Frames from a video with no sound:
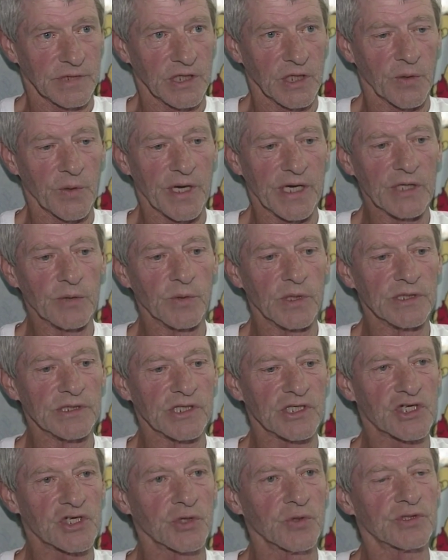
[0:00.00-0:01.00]
You know, anyone
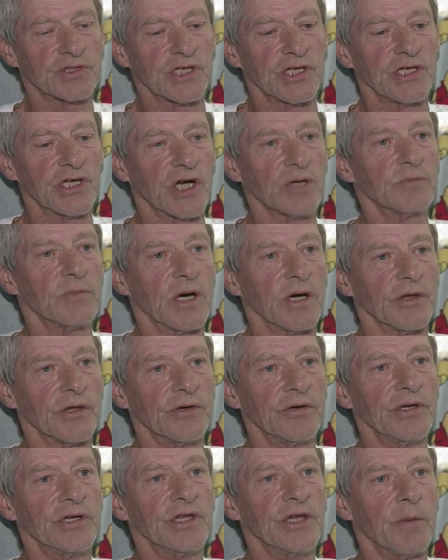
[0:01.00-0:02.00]
that shoots a young
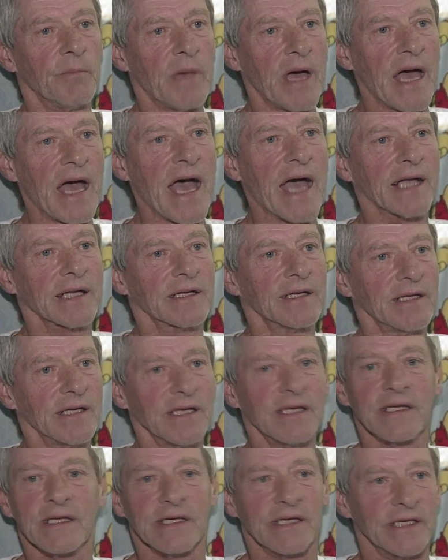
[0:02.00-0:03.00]
mother in the back
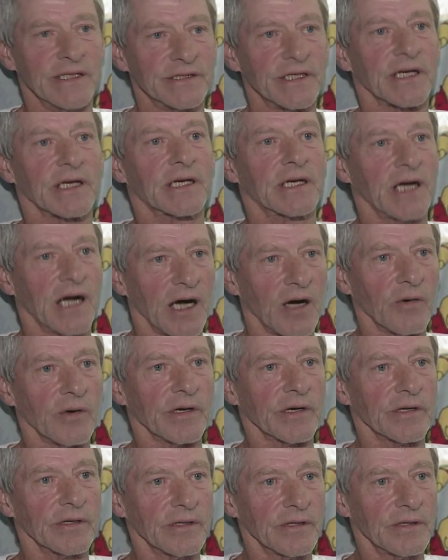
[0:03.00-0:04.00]
is a
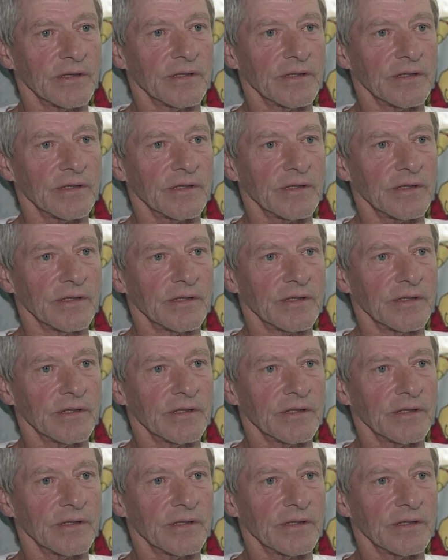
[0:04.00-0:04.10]
coward.